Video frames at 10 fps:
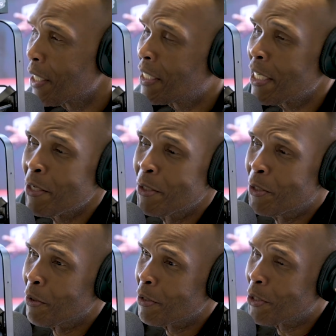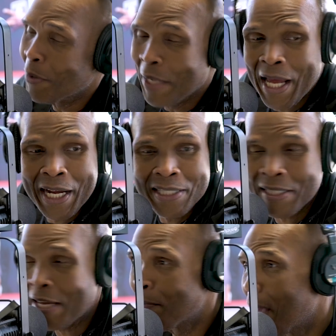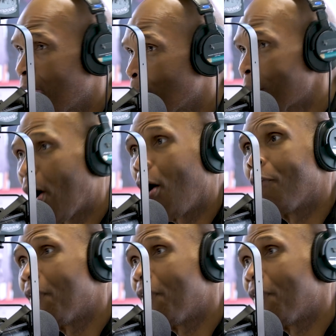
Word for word: continue to do what you're doing? Like I say, man, we all